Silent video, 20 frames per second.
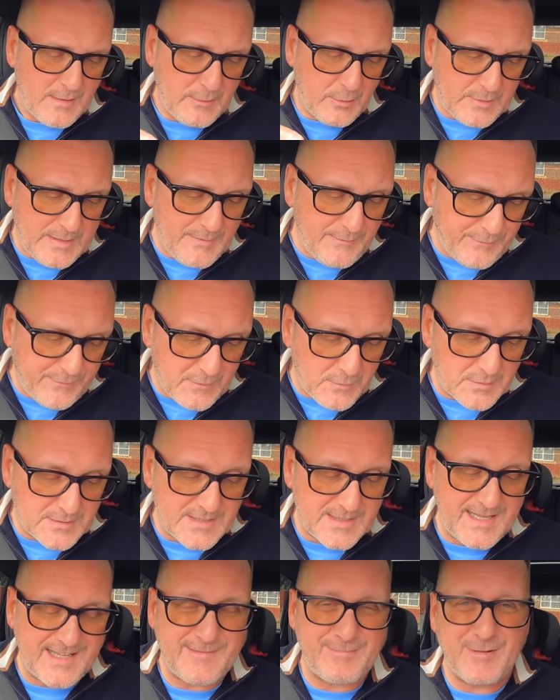looking forward
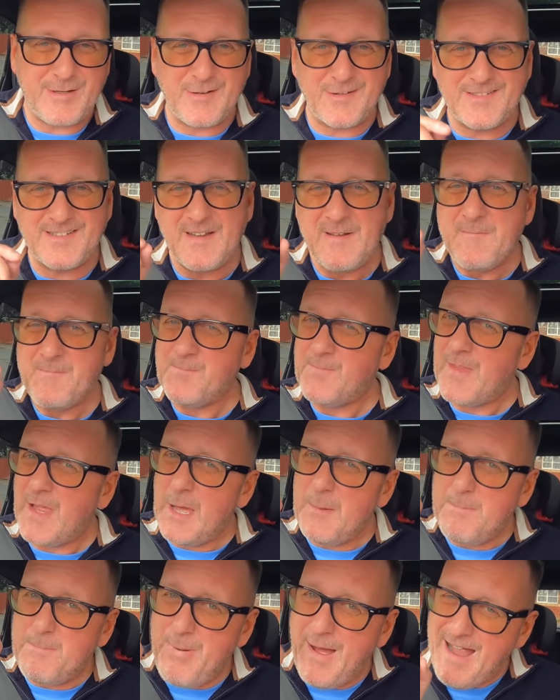to this because
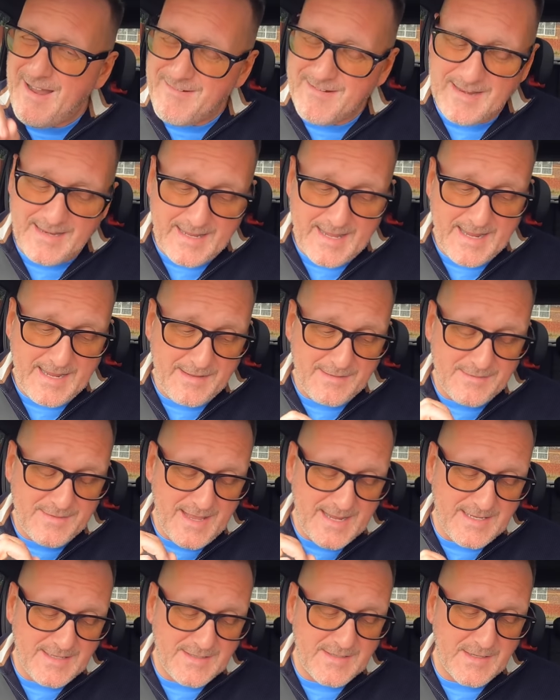apparently
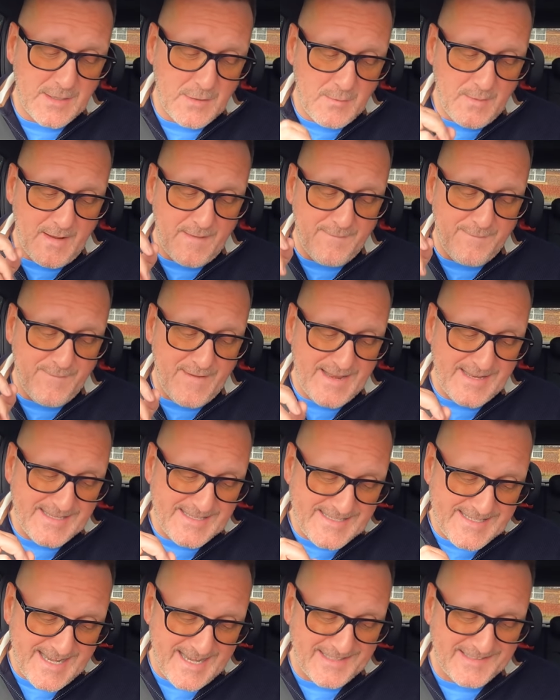they do
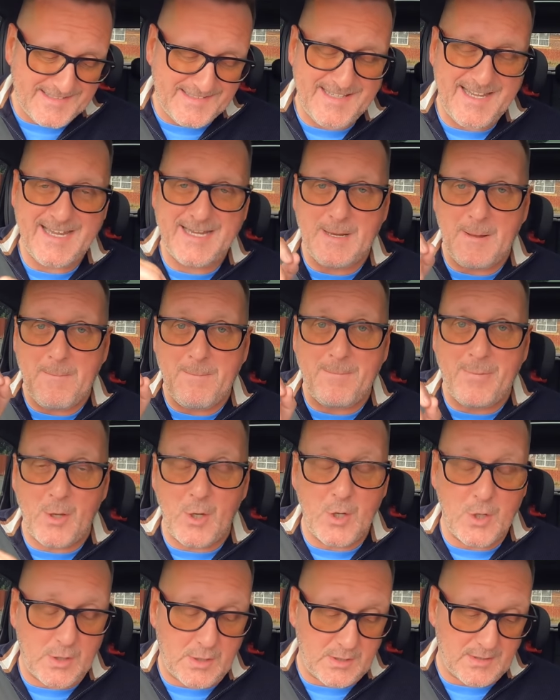fantastic
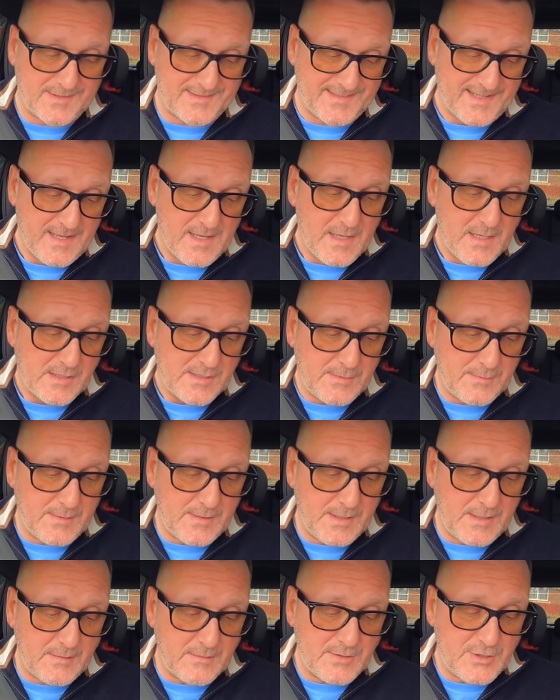burgers. So we're
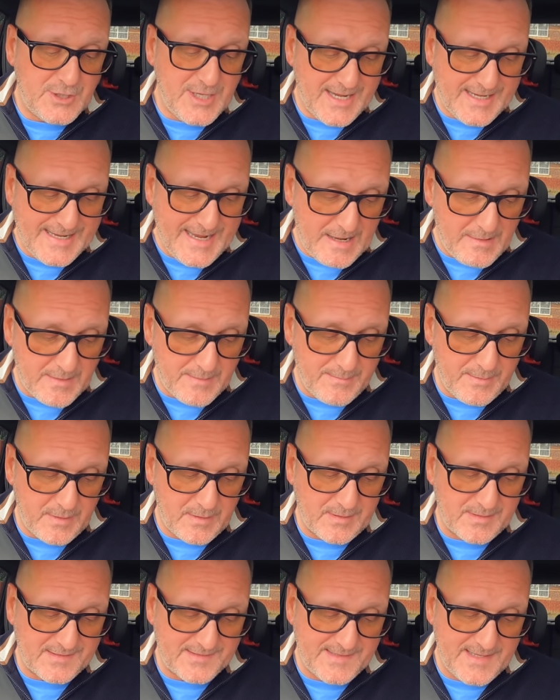going to go and check out the
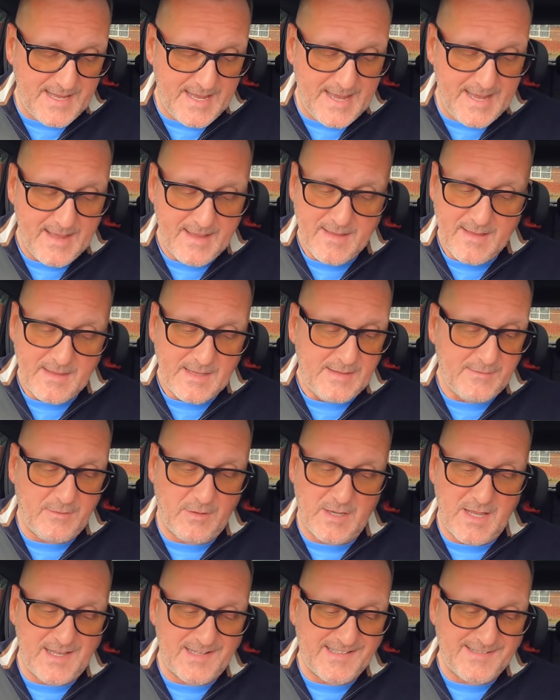burgers there. They've
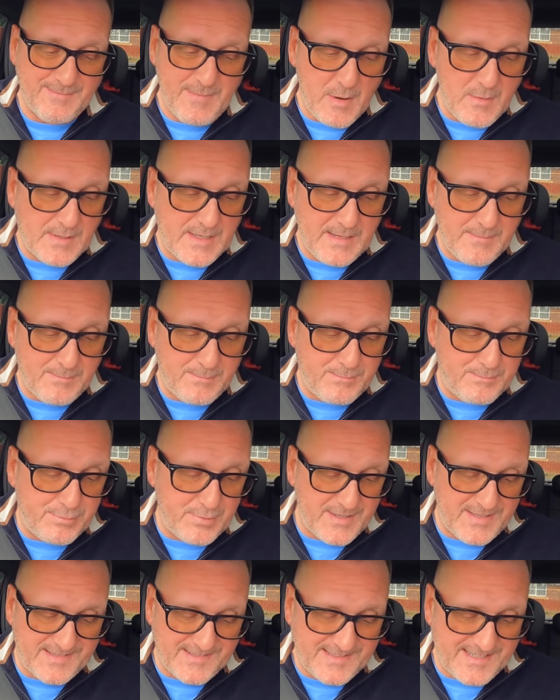got like smoky
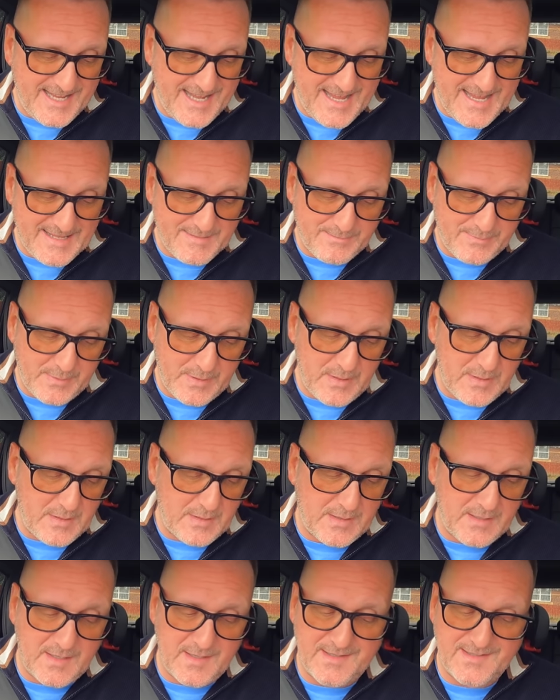brisket
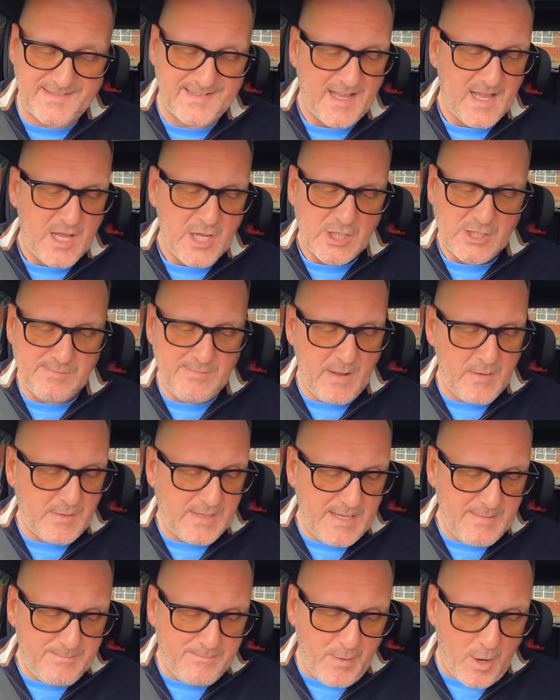burgers,
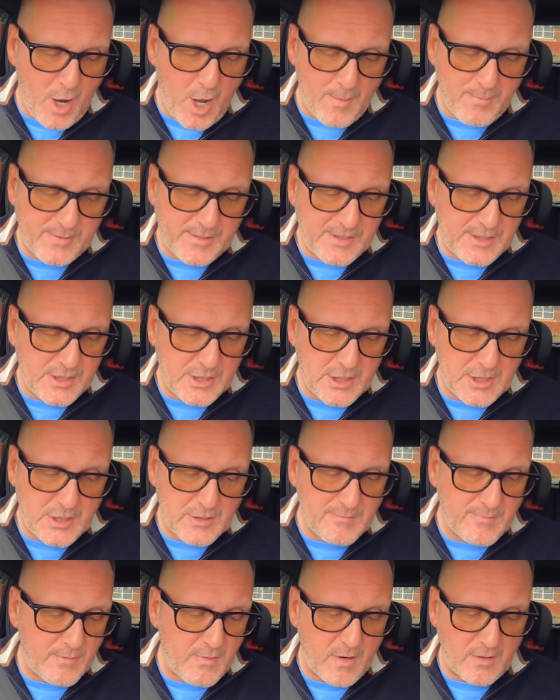smoky
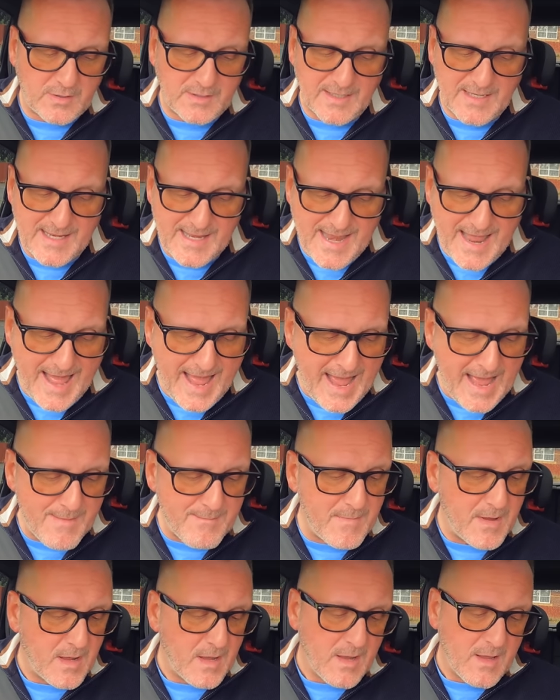barbecue, Moroccan
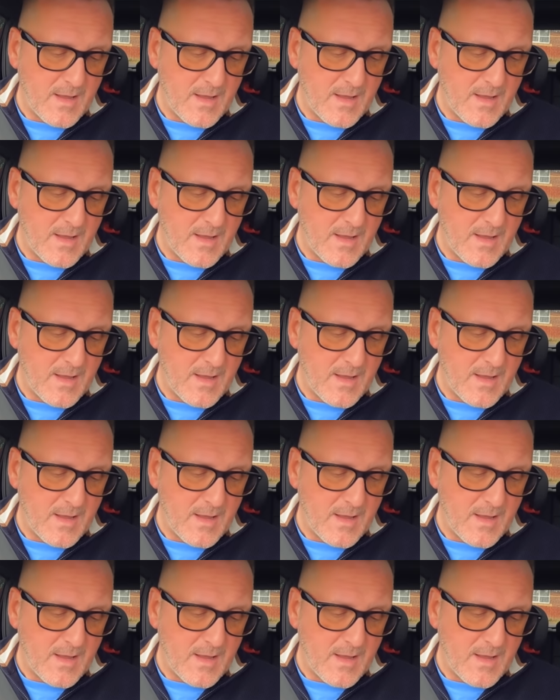lamb,